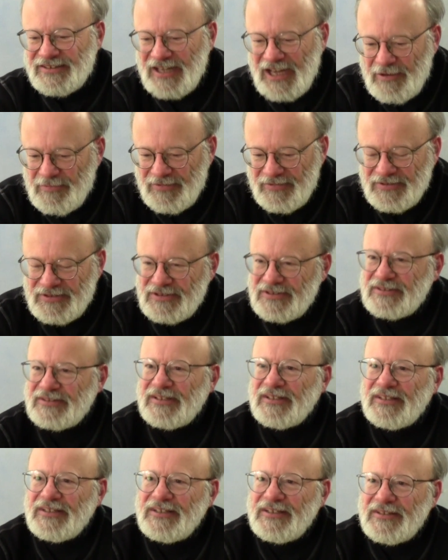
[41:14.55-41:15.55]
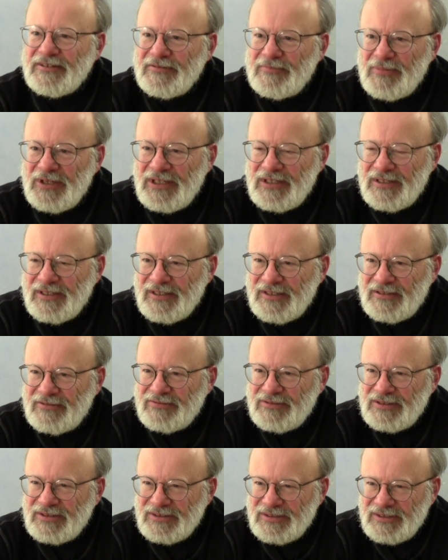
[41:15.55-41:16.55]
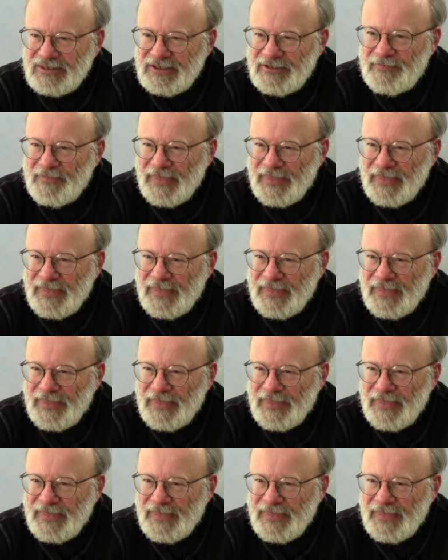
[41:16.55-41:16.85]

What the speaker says: happy with just the link of the male, obviously.